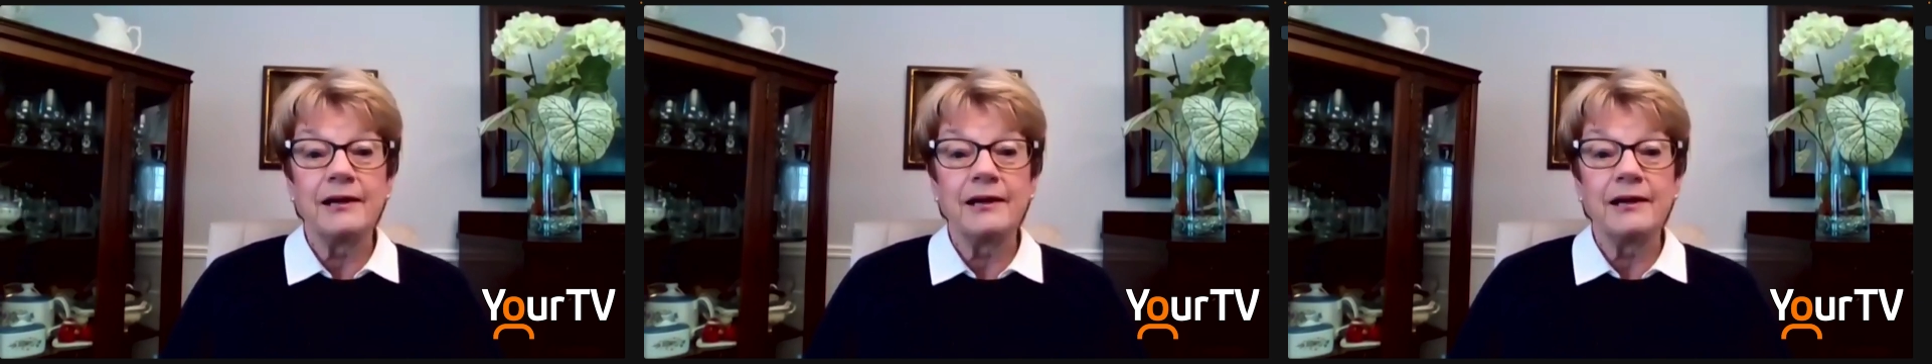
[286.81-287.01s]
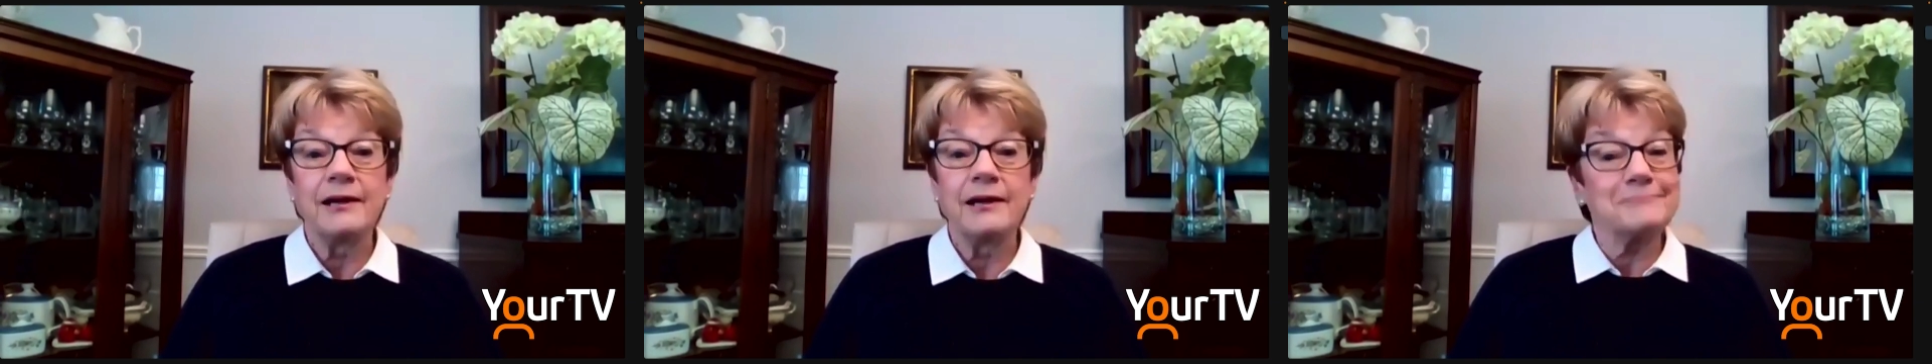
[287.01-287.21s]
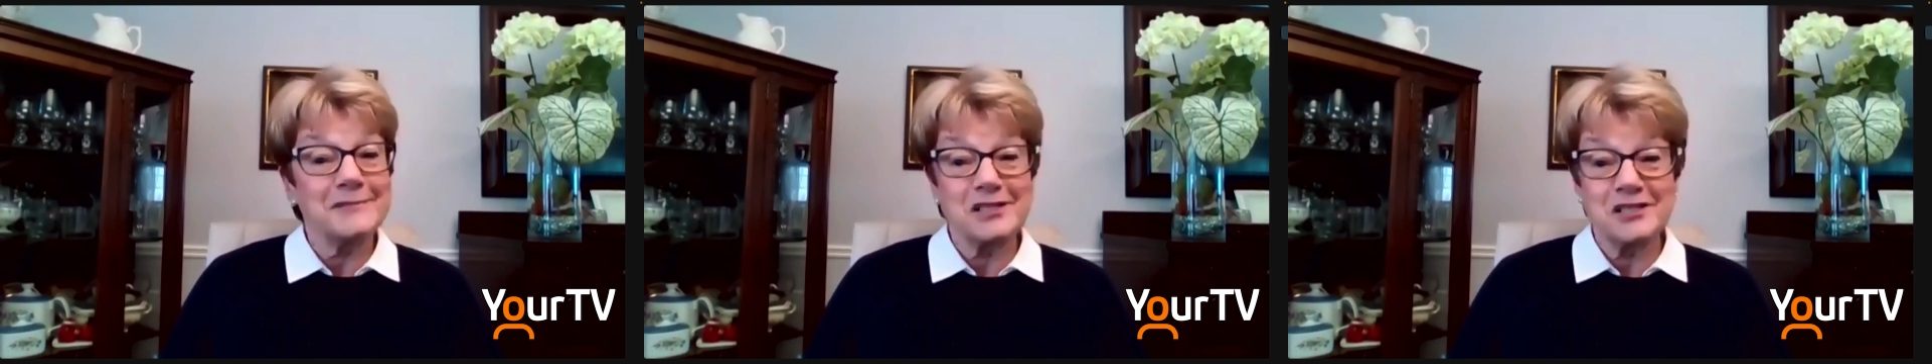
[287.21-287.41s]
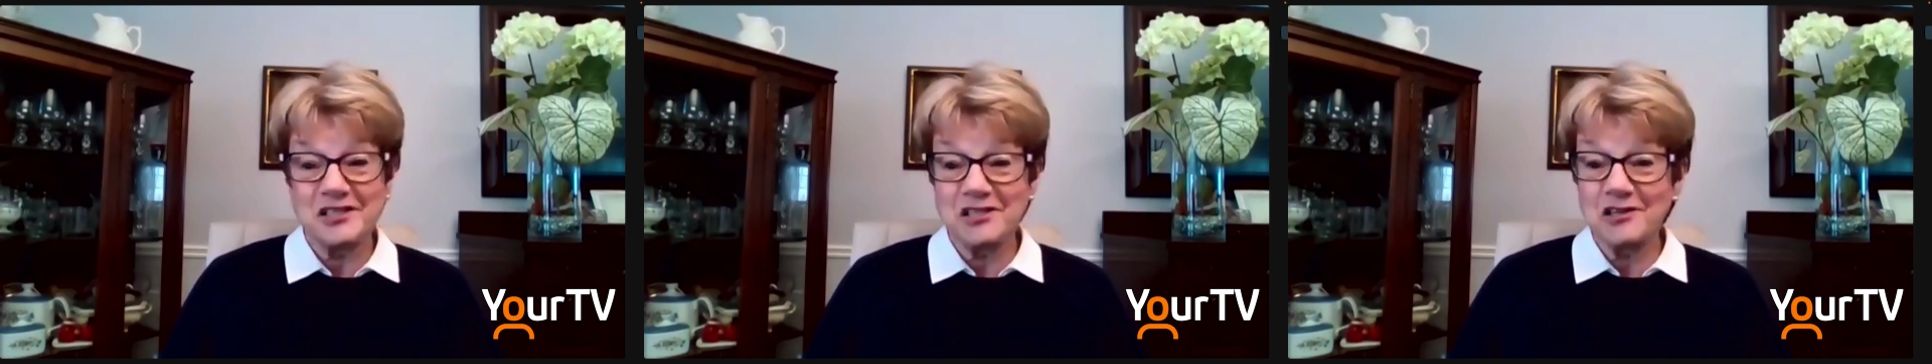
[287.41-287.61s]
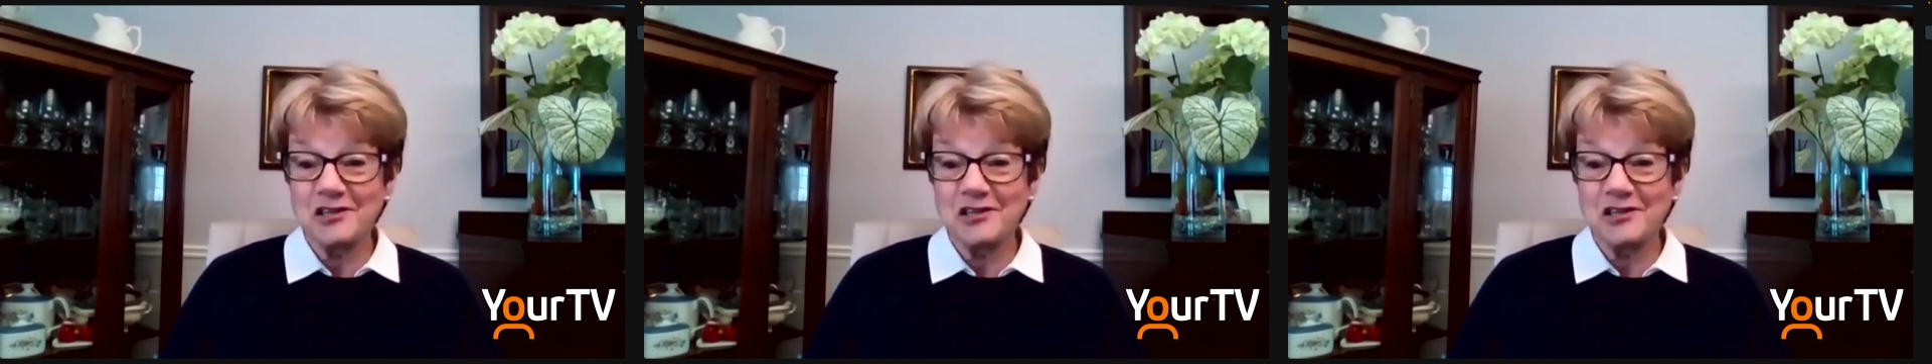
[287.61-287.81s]
and to
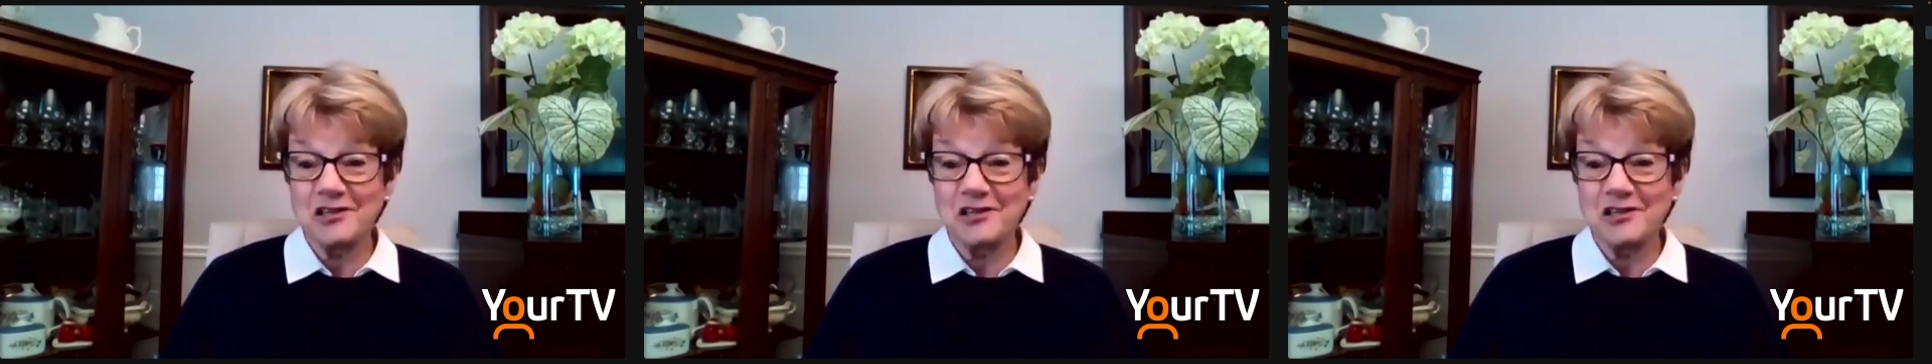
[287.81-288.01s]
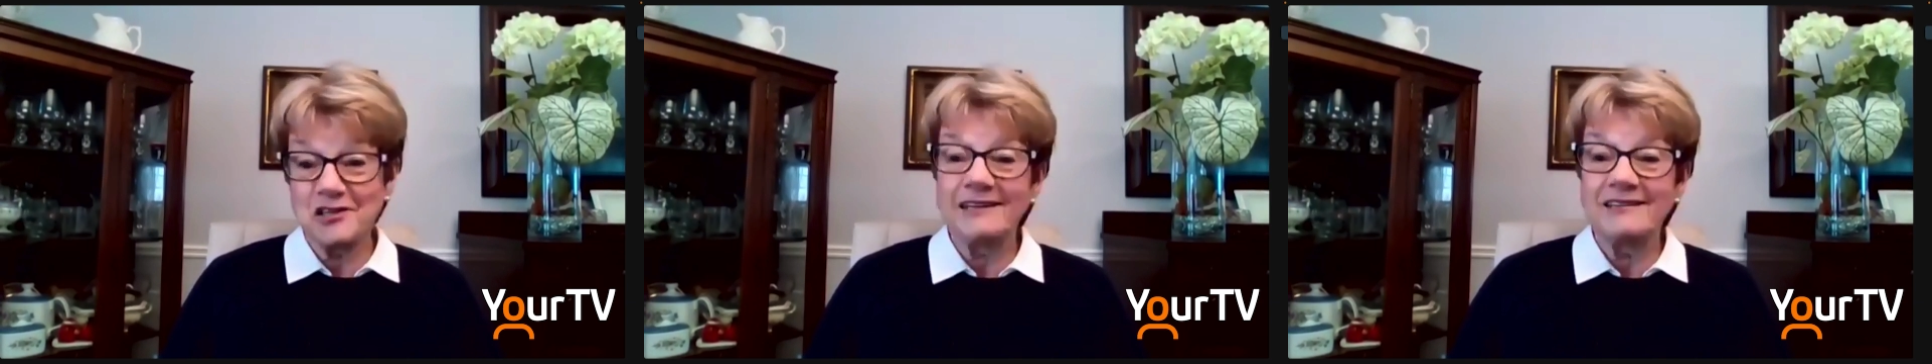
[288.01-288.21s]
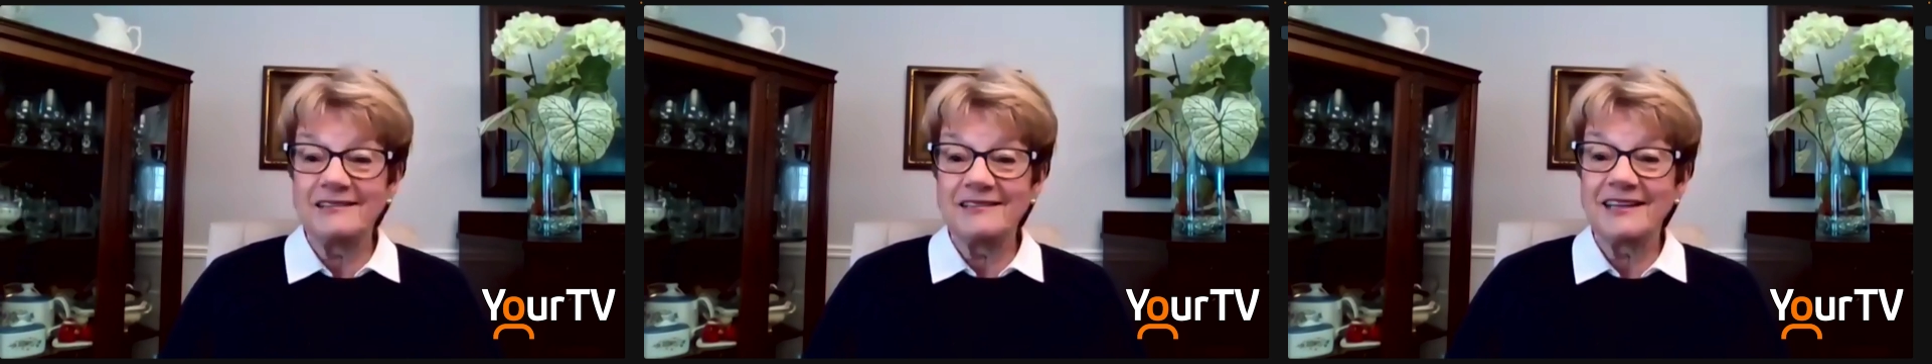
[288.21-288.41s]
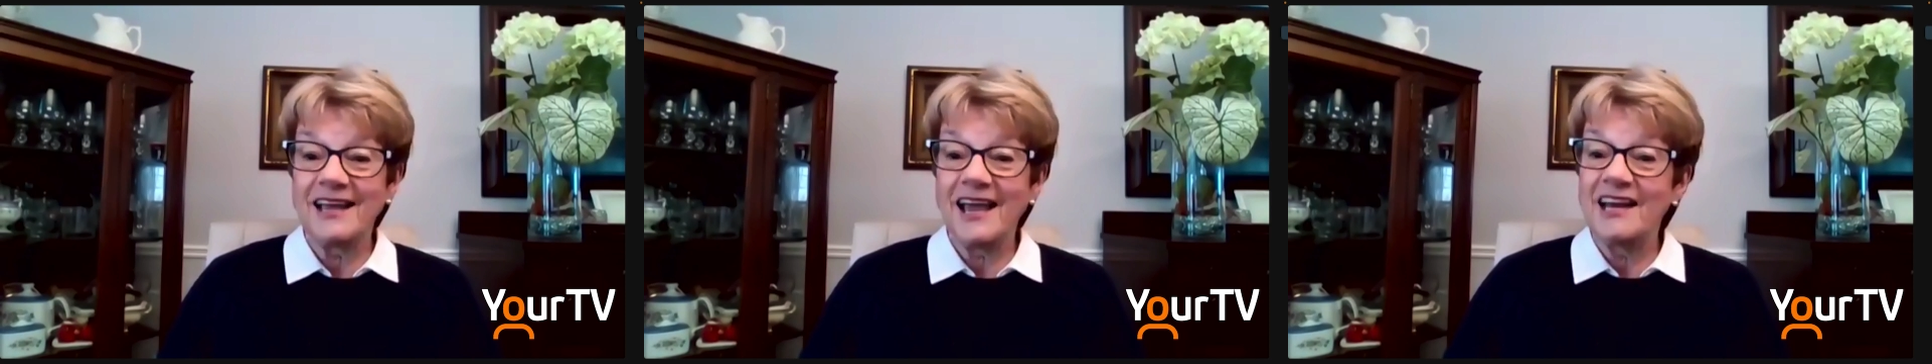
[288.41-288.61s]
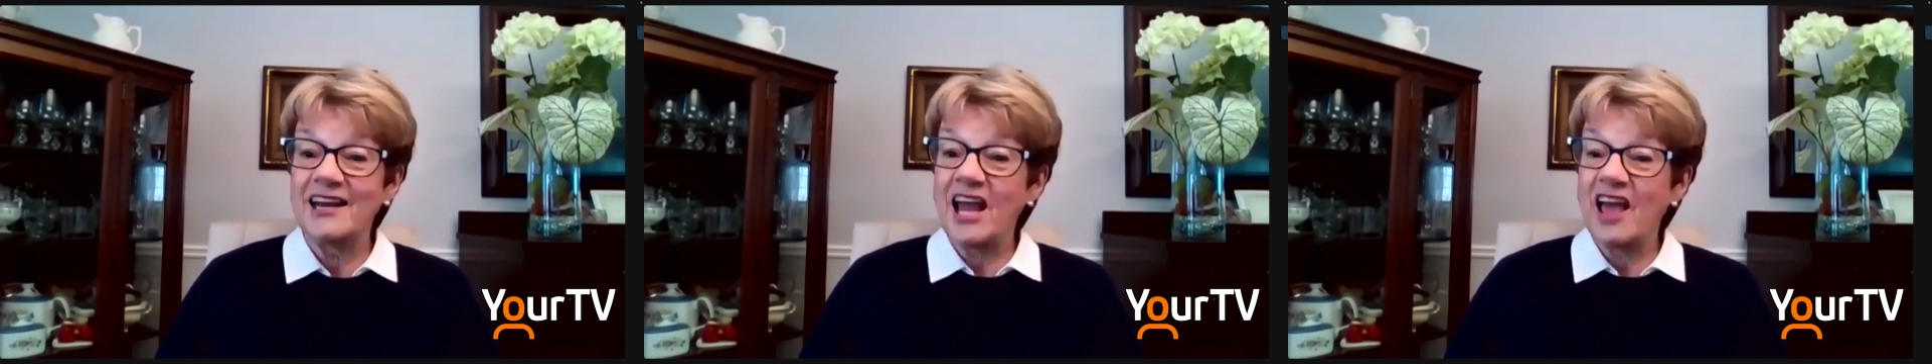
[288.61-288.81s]
start the cycle again.